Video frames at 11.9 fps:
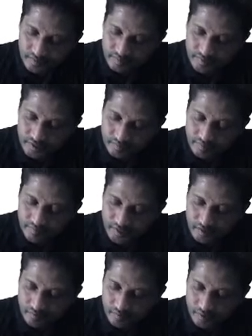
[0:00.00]
minimum
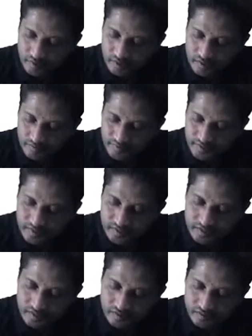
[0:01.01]
value of modulus of x
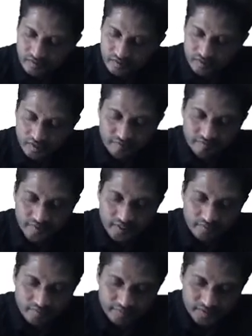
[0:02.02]
is 0. F
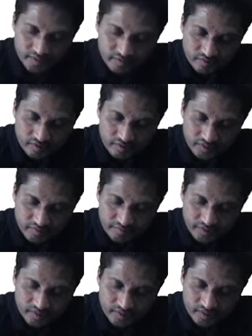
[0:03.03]
minimum is equal to 3
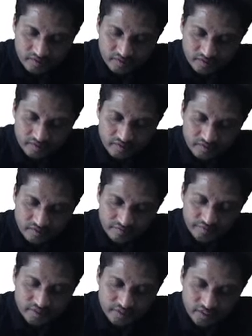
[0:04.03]
plus 0,
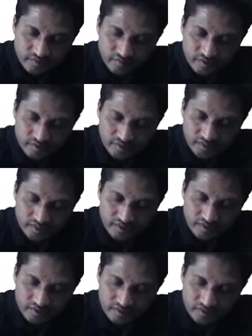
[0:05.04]
which is equal to 3.
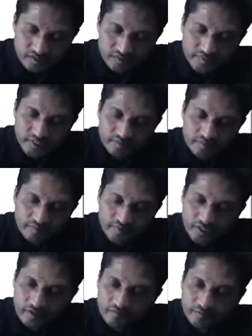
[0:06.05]
So minimum
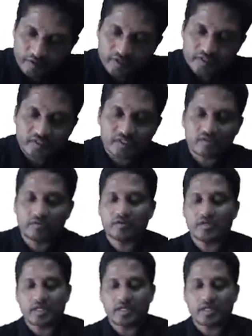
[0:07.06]
value of mod is 0,